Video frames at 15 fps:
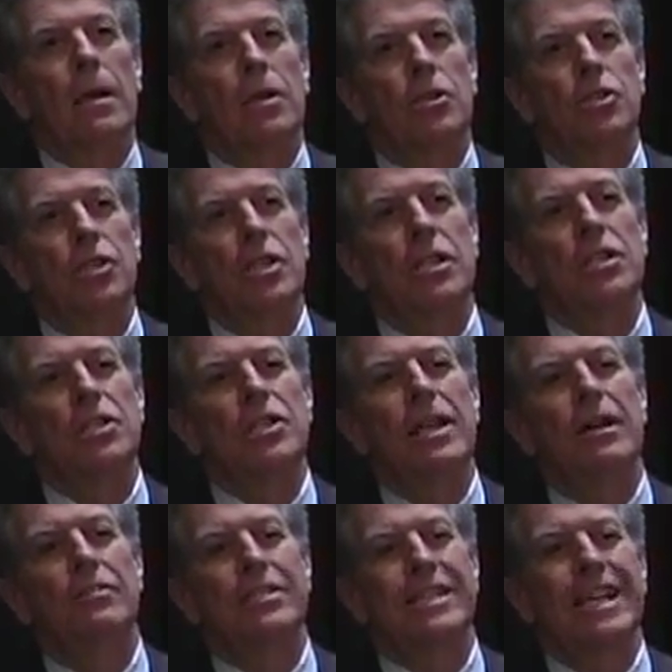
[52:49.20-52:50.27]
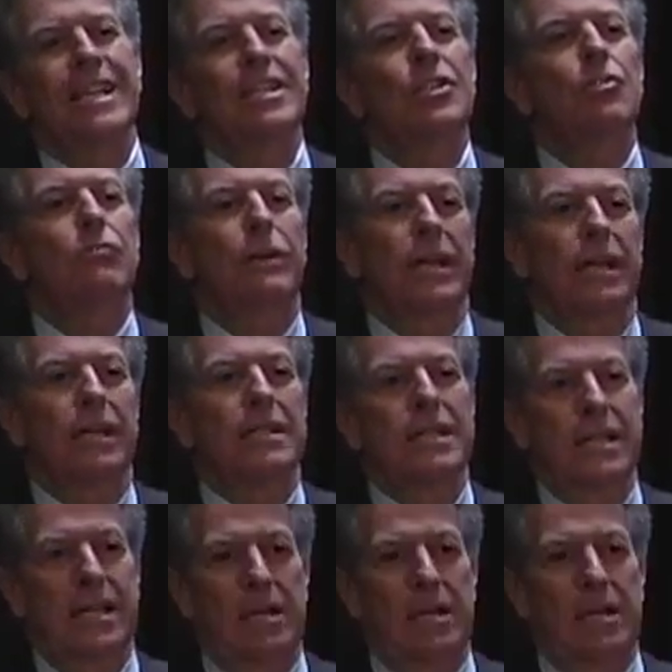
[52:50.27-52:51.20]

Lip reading: She is now tendering to